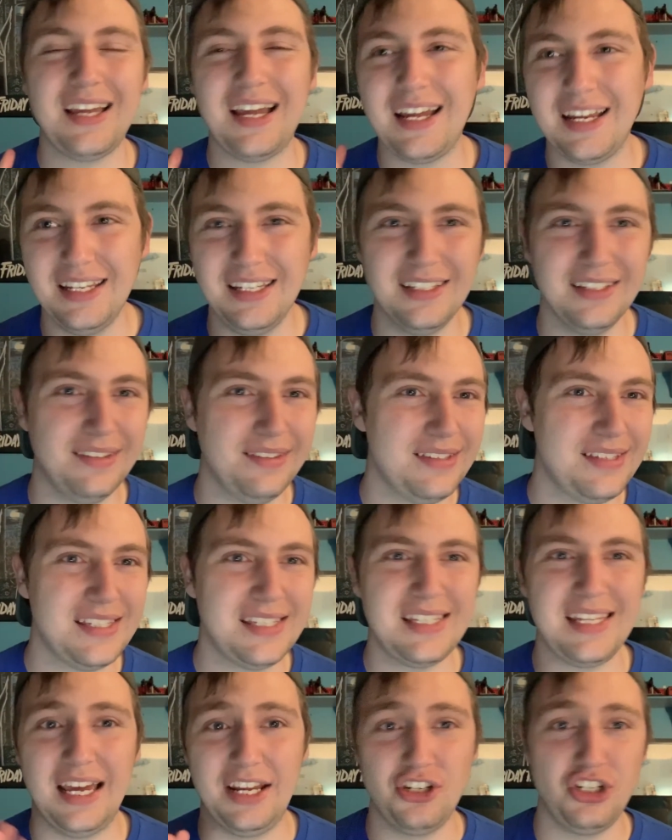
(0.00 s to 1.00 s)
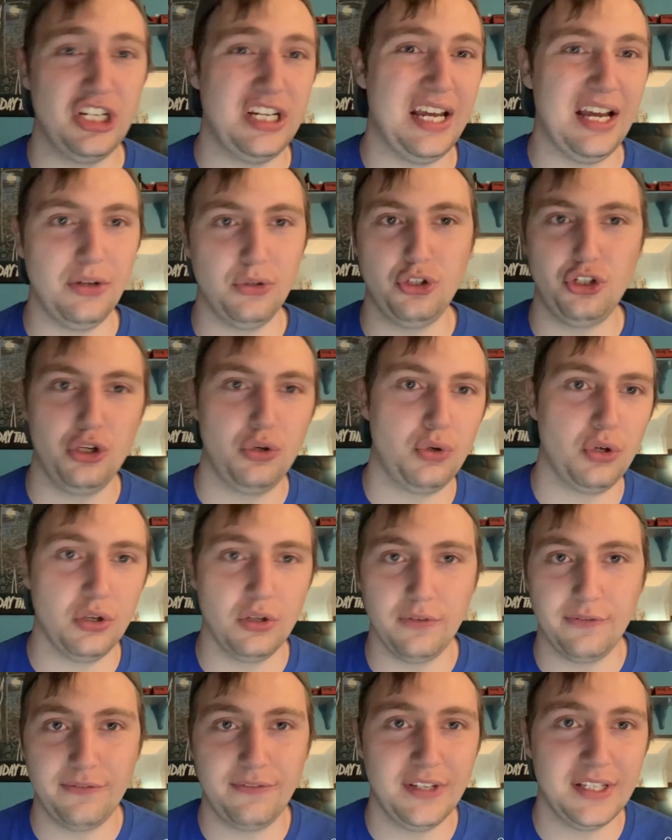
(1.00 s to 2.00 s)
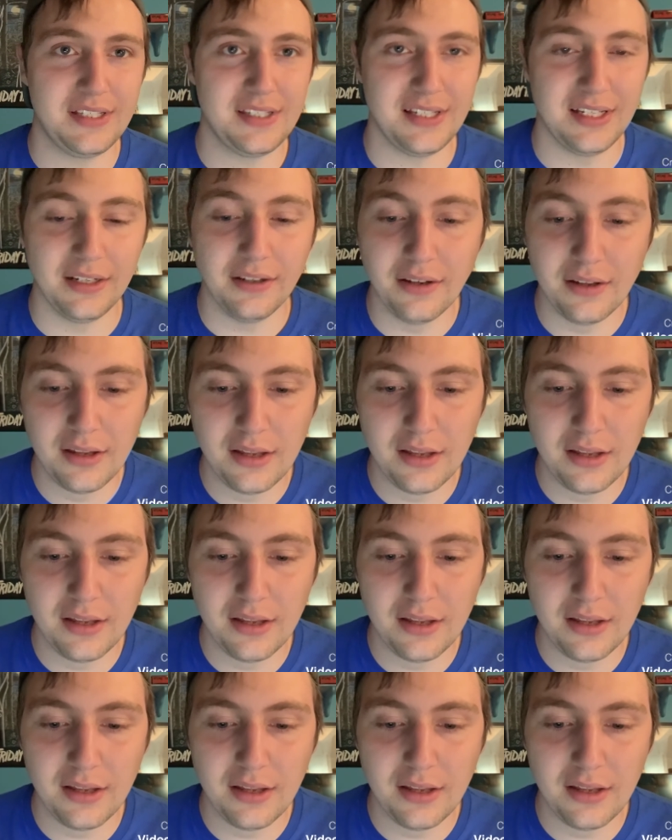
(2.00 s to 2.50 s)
kind of sketchy how Joker fits in.